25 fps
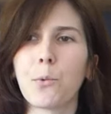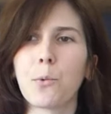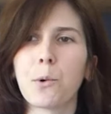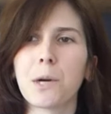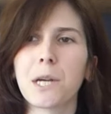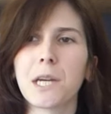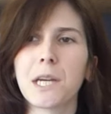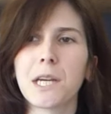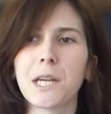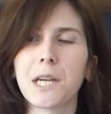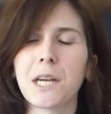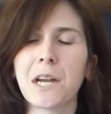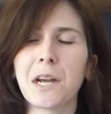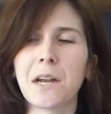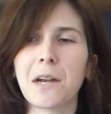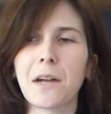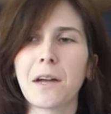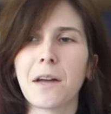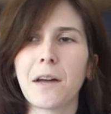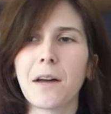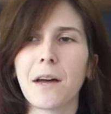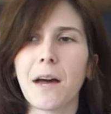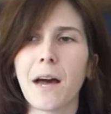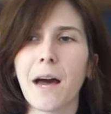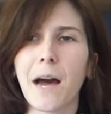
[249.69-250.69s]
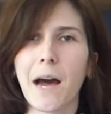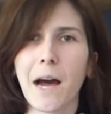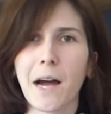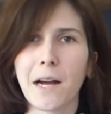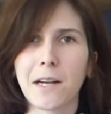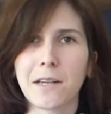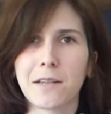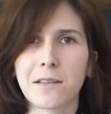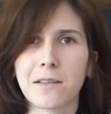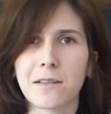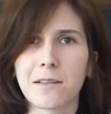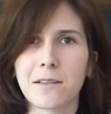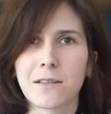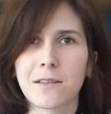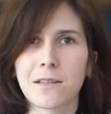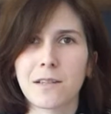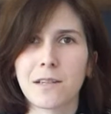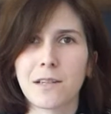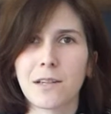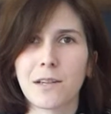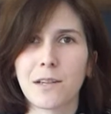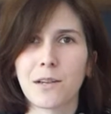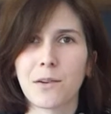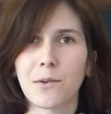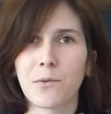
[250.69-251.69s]
we act
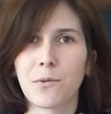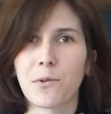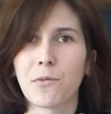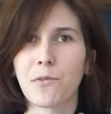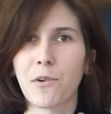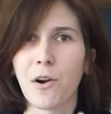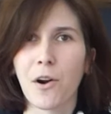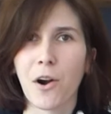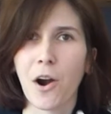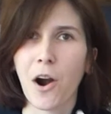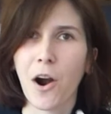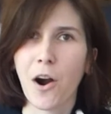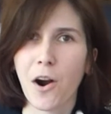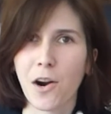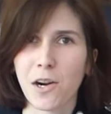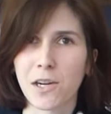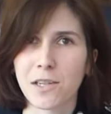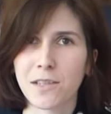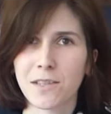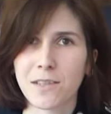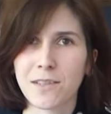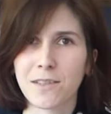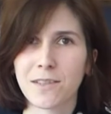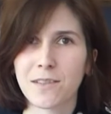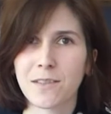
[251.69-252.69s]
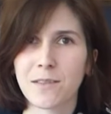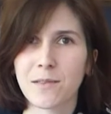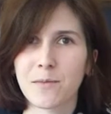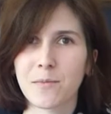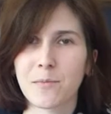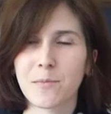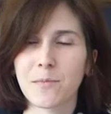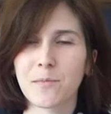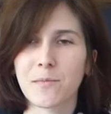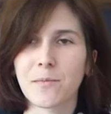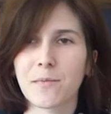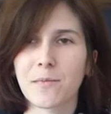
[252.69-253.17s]
with our hearts.